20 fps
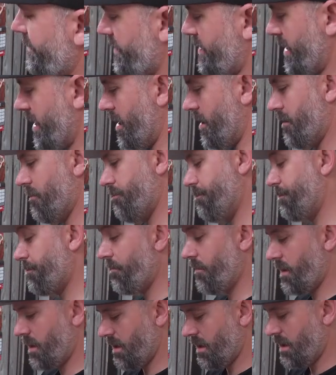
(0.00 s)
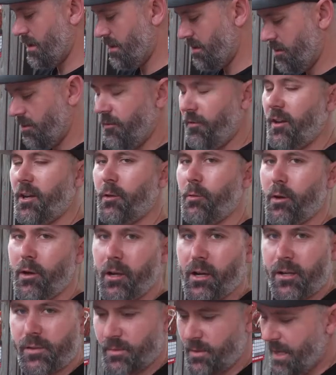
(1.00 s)
So if anyone
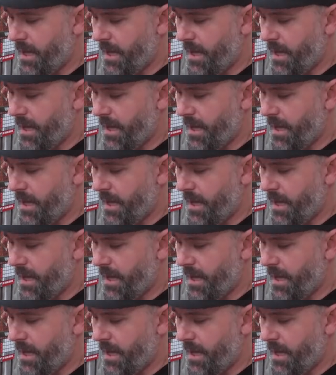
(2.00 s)
knows what